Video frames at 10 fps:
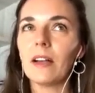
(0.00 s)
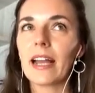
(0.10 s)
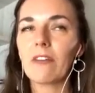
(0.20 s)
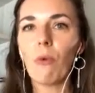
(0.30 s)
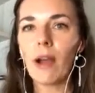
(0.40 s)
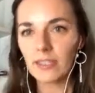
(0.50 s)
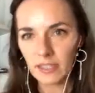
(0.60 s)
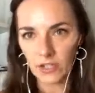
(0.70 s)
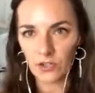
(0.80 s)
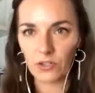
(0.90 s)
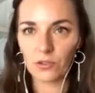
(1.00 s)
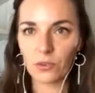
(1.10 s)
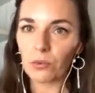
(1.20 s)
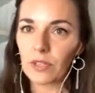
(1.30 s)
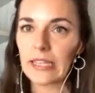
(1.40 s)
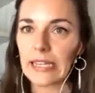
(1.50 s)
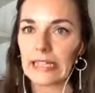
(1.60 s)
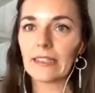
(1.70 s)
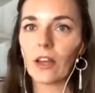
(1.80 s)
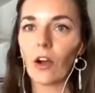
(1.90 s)
wider
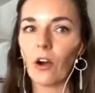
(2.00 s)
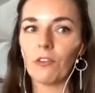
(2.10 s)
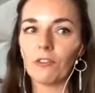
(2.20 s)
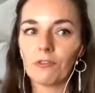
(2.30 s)
toolkit of,